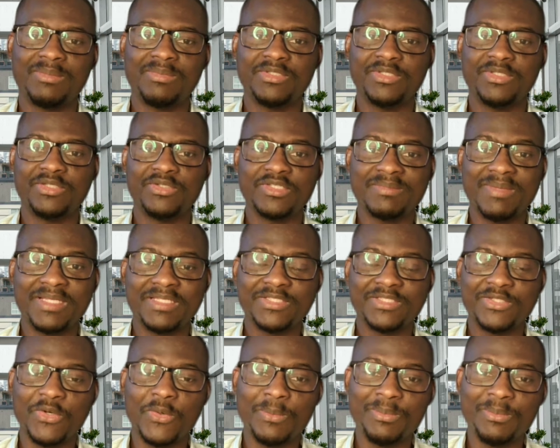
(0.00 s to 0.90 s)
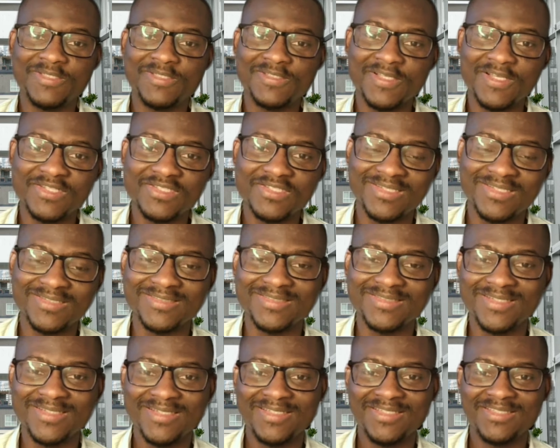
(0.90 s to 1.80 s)
Probably you're just minding your own business
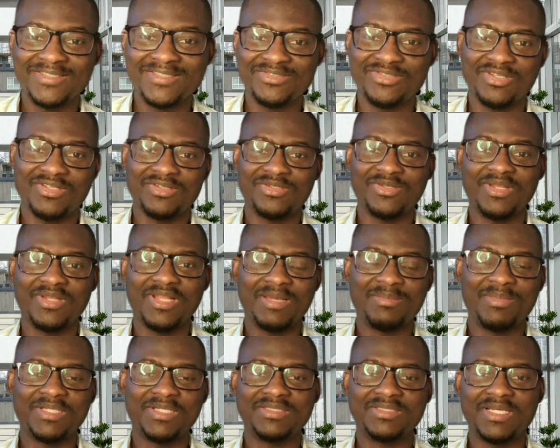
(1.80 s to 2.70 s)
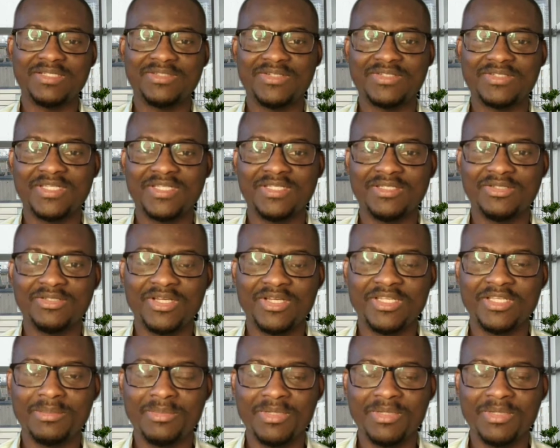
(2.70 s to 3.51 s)
and your line manager just send